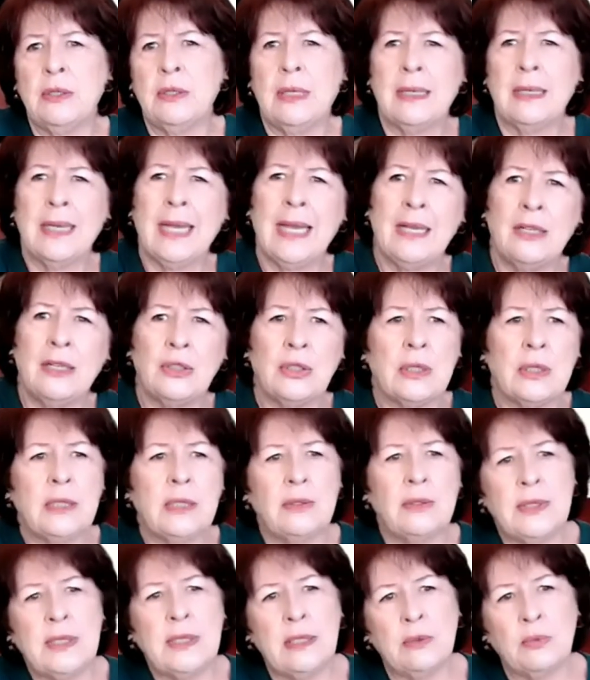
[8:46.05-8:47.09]
Occasionally
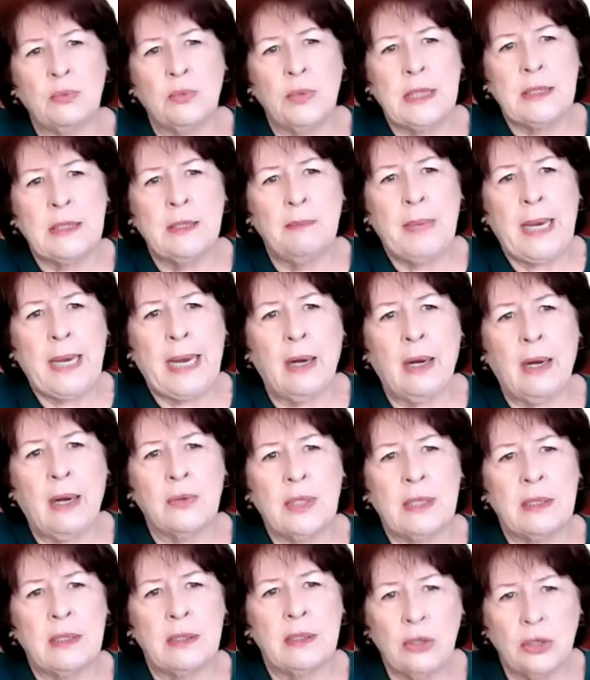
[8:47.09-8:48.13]
you see it written about
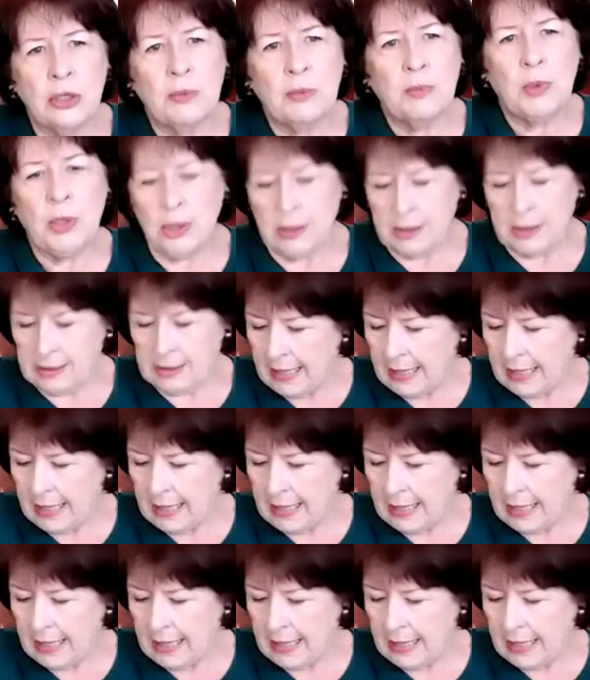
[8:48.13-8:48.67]
in cookbooks